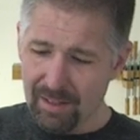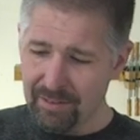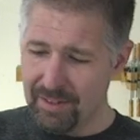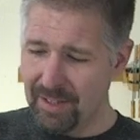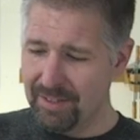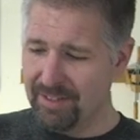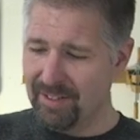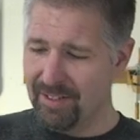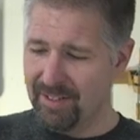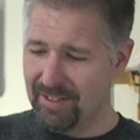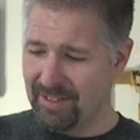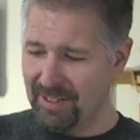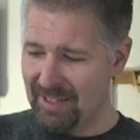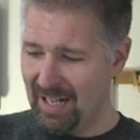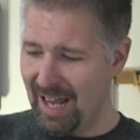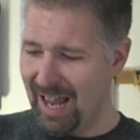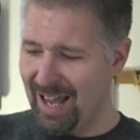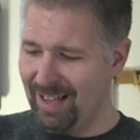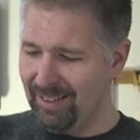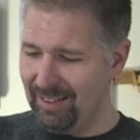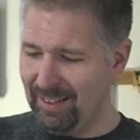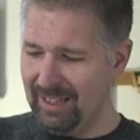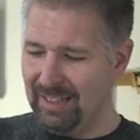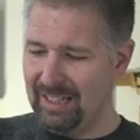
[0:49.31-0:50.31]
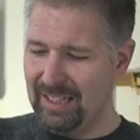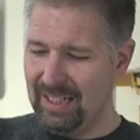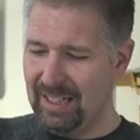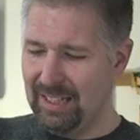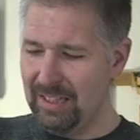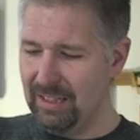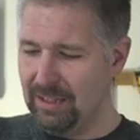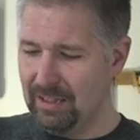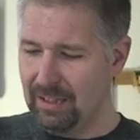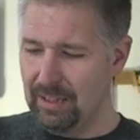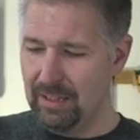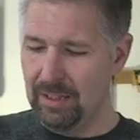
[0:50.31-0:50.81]
This is an
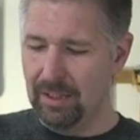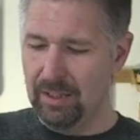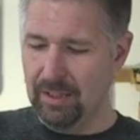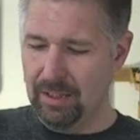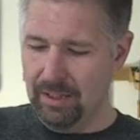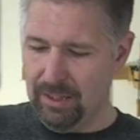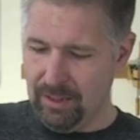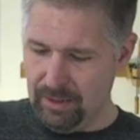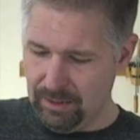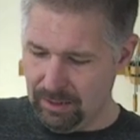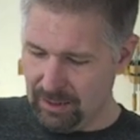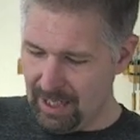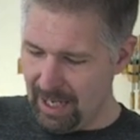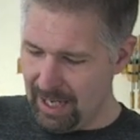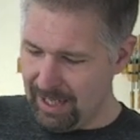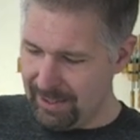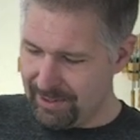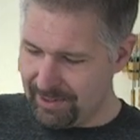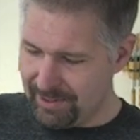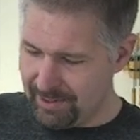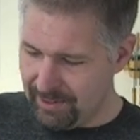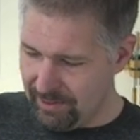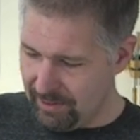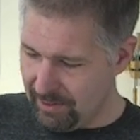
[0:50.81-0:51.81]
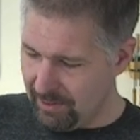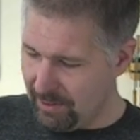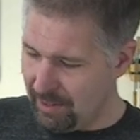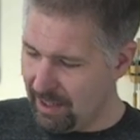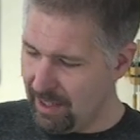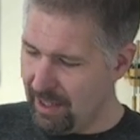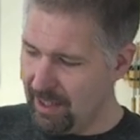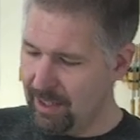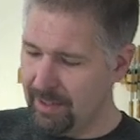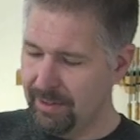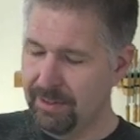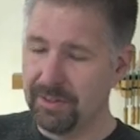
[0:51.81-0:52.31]
LED light.
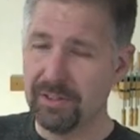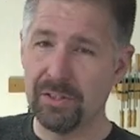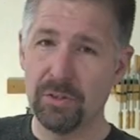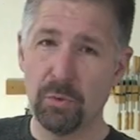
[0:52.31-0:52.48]
It's